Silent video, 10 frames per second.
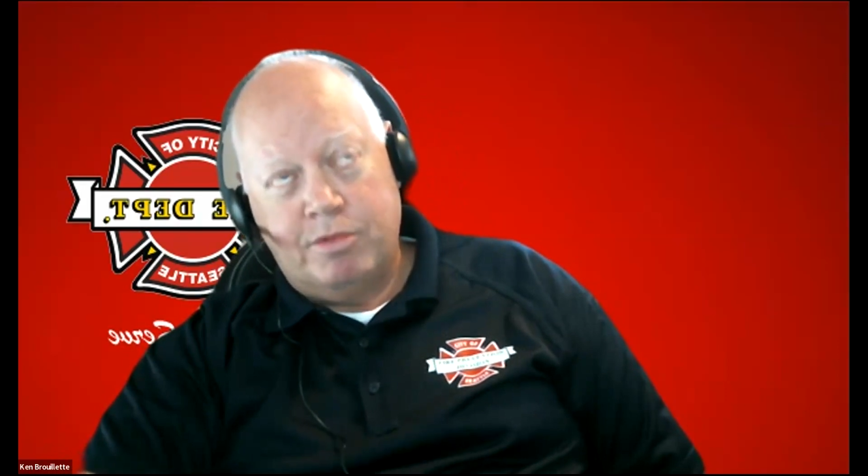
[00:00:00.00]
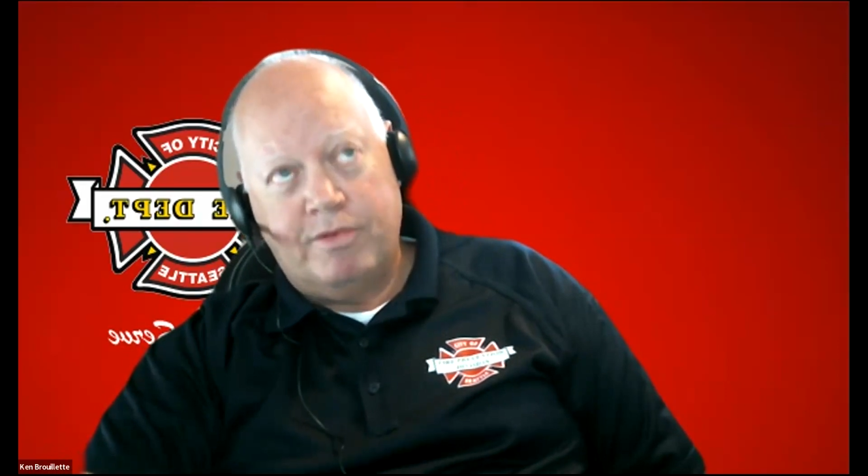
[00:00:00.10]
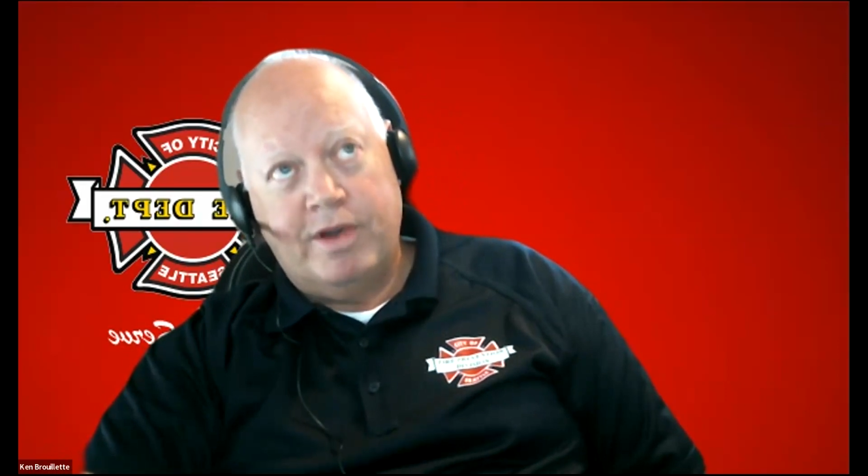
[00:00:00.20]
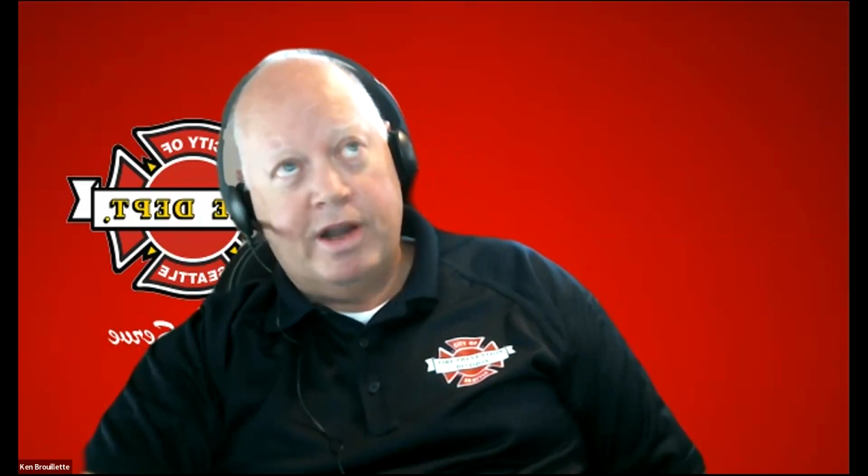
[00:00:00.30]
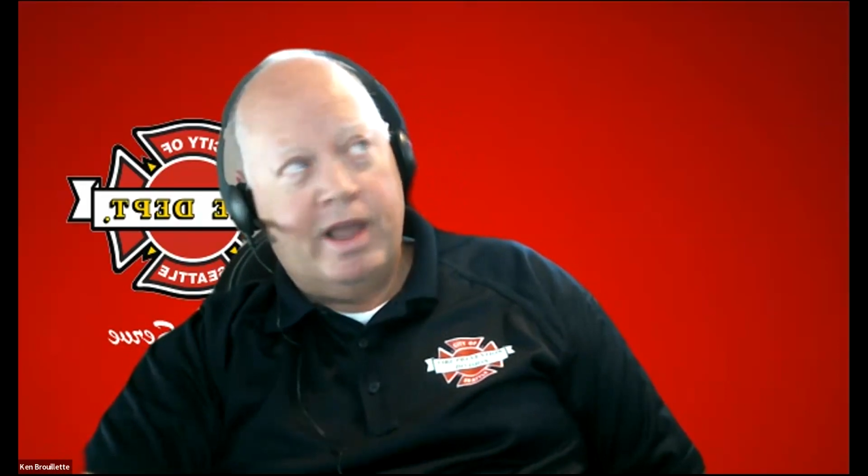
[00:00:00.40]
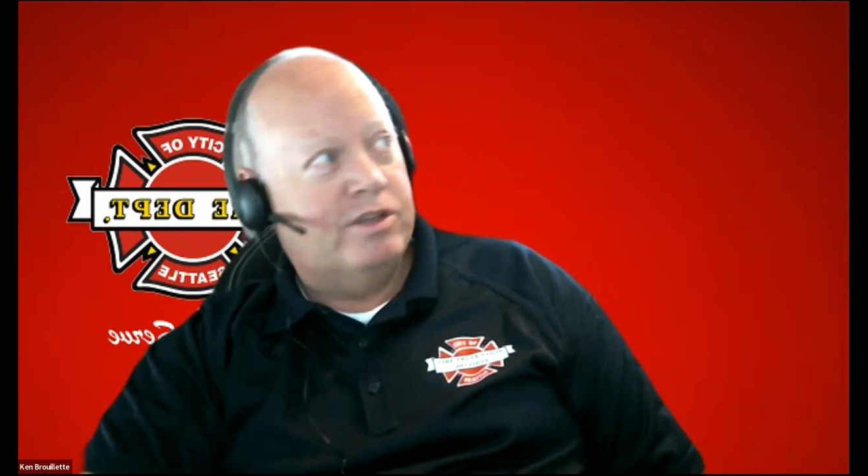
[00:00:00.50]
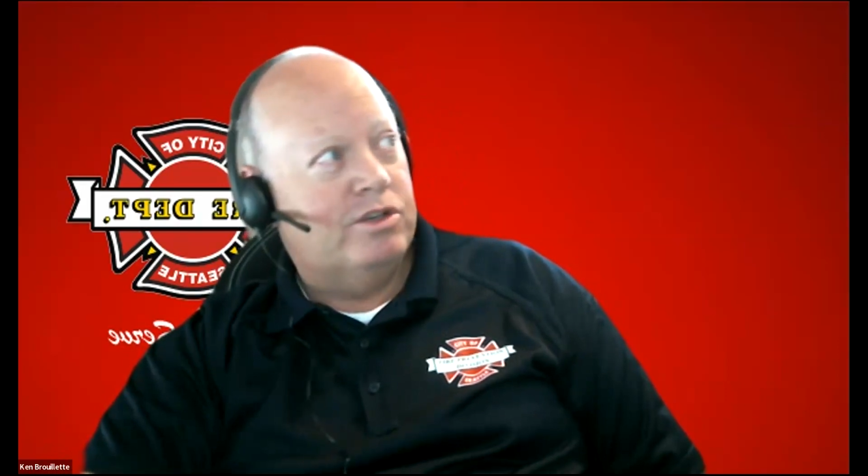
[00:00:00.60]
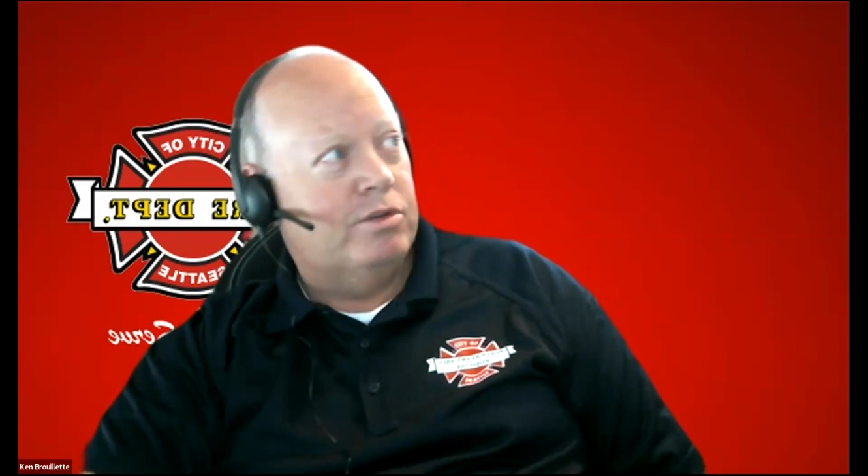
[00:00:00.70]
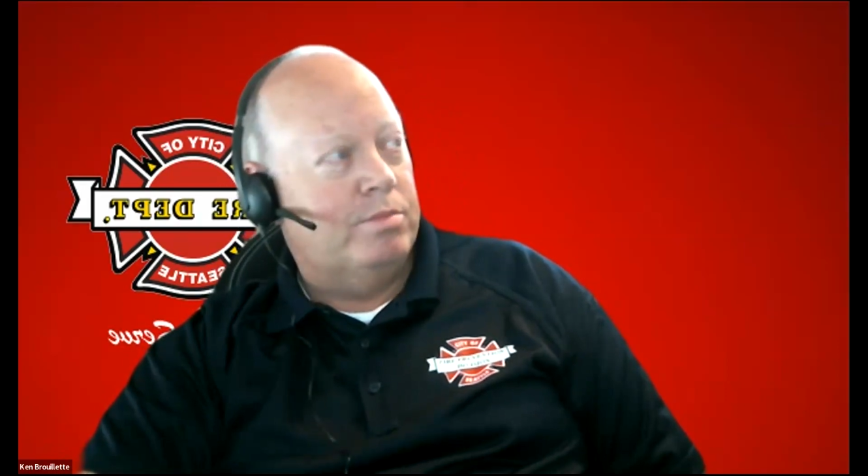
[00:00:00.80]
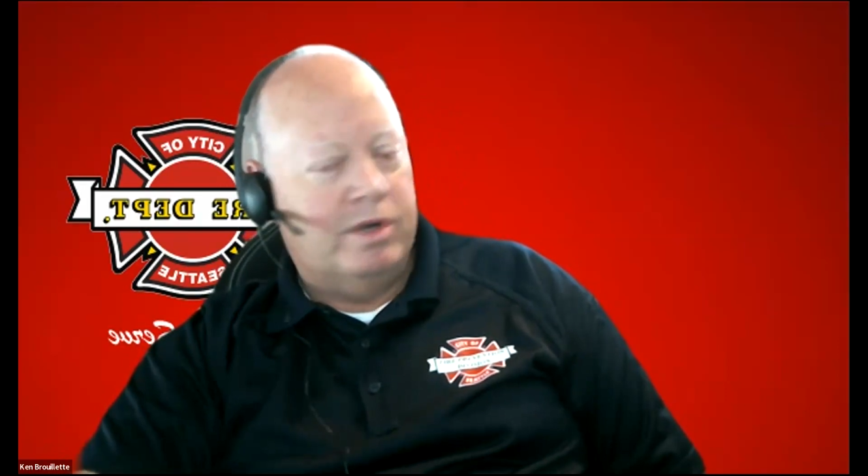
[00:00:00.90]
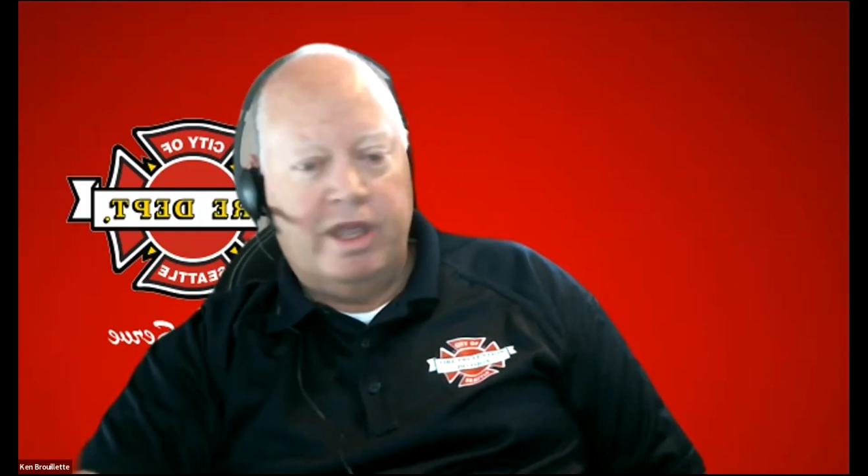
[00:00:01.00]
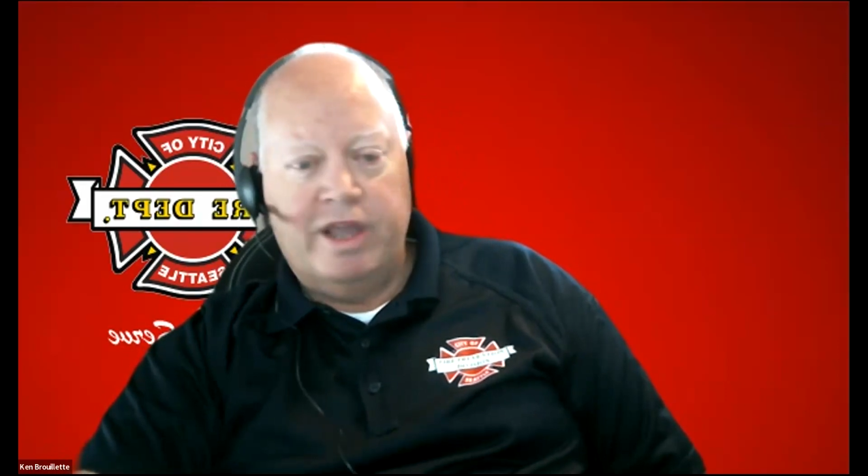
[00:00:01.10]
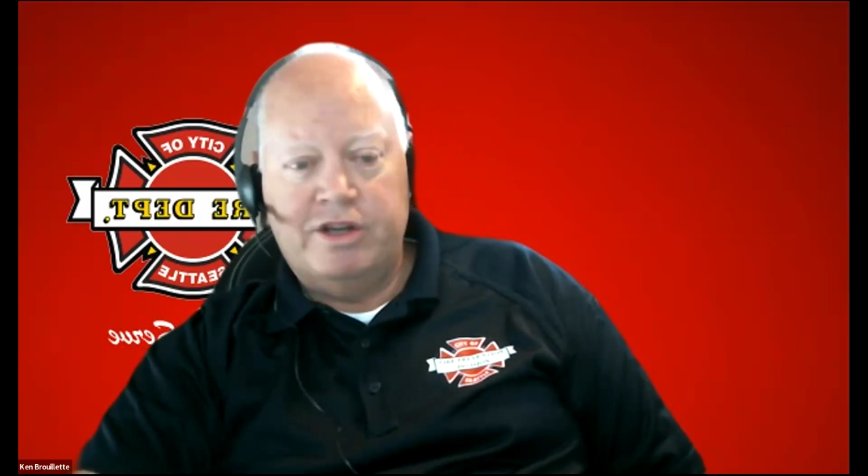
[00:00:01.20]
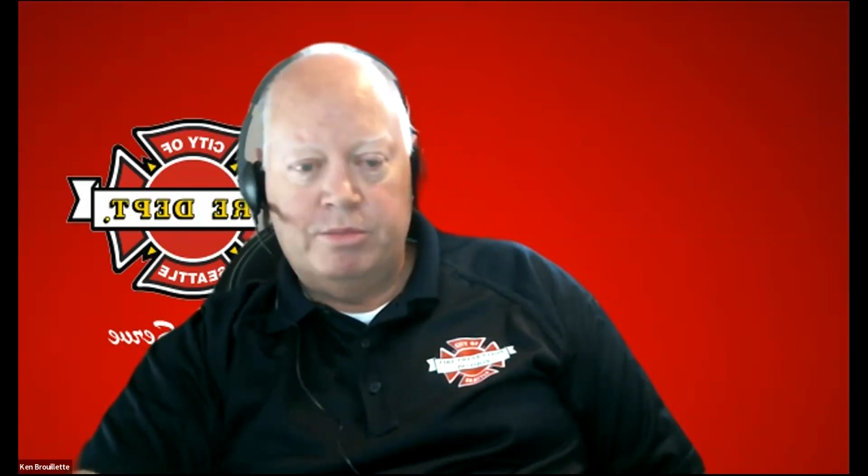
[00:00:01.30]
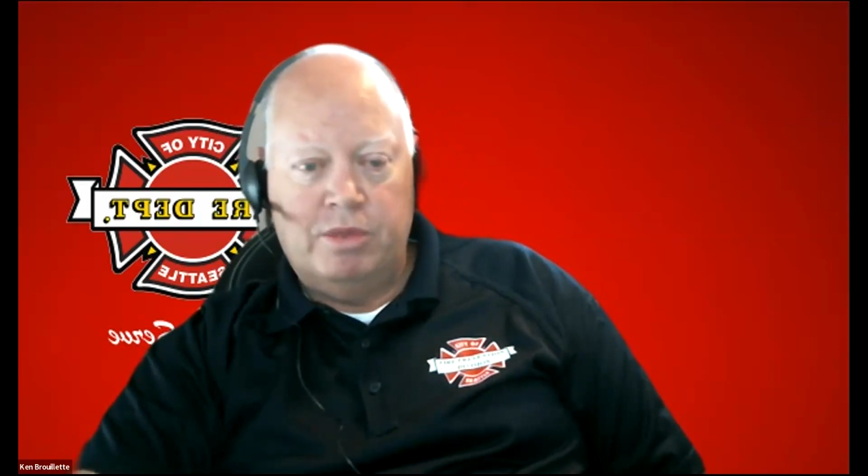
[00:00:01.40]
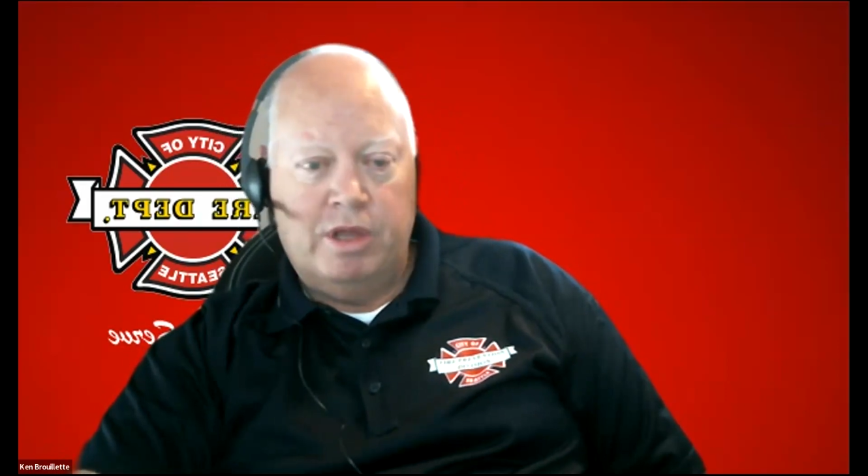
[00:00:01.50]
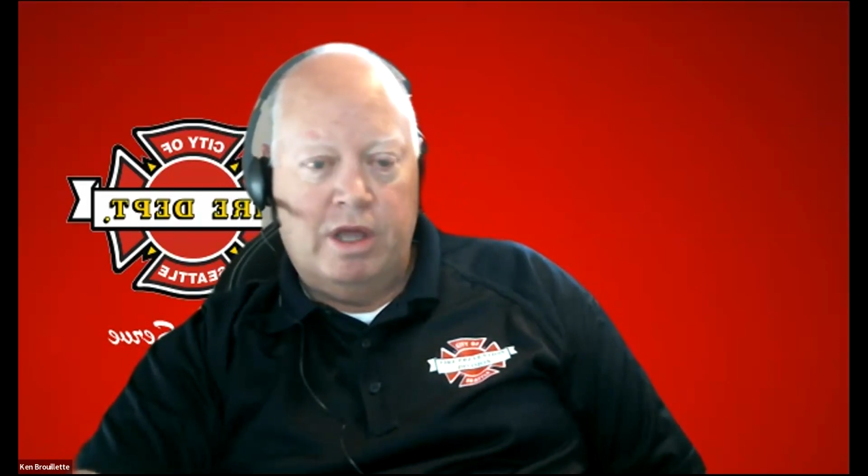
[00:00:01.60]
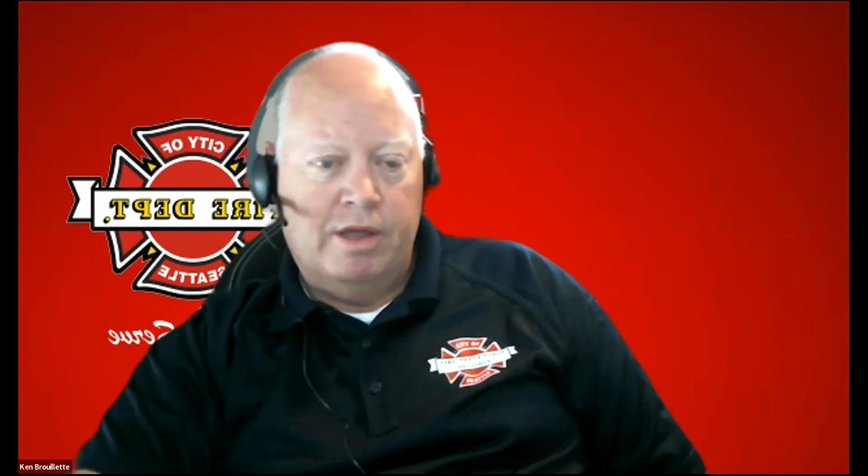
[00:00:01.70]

to provide a hazard mitigation